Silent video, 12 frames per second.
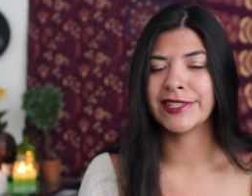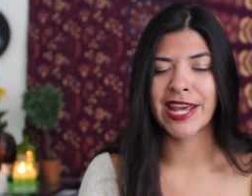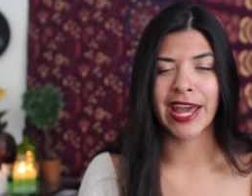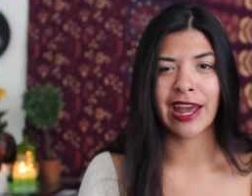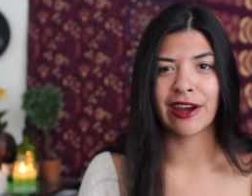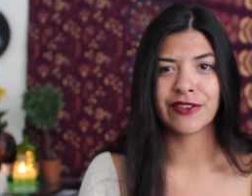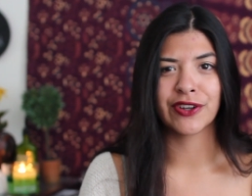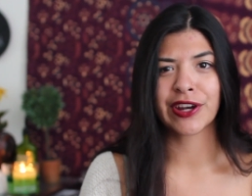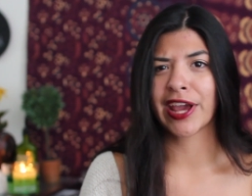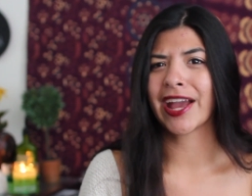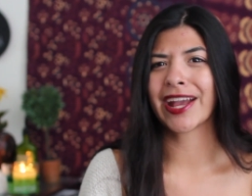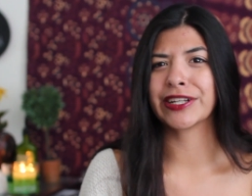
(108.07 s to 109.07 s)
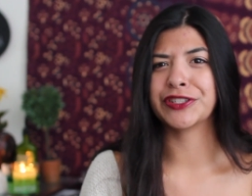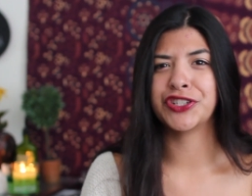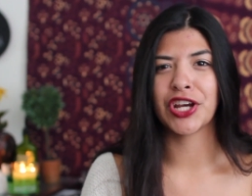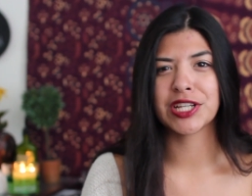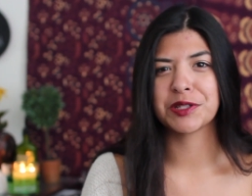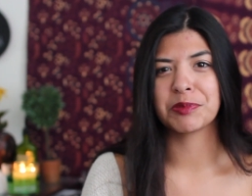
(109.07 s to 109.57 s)
day after day
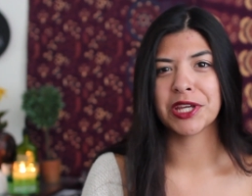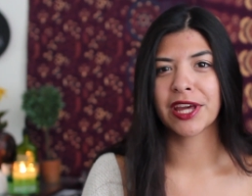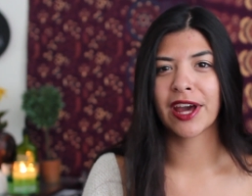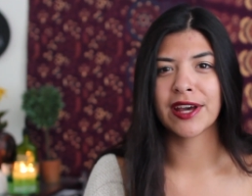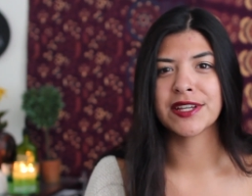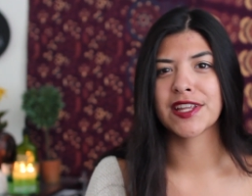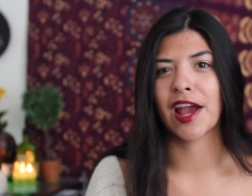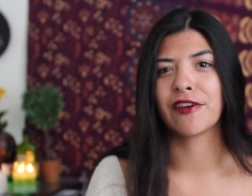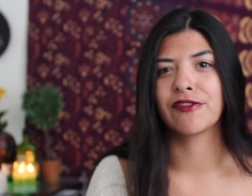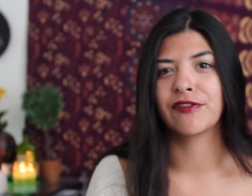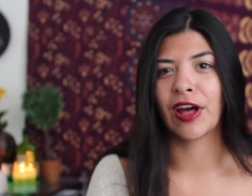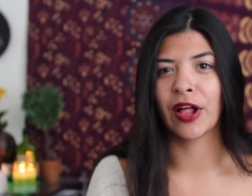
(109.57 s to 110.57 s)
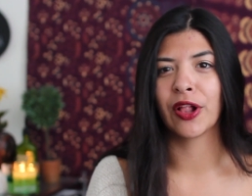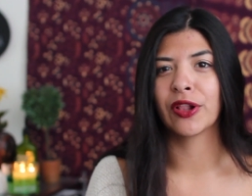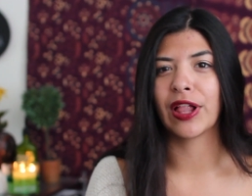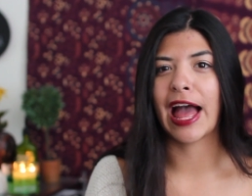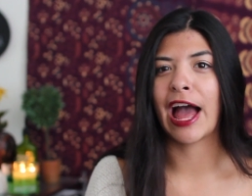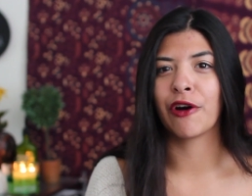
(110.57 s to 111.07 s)
just because I felt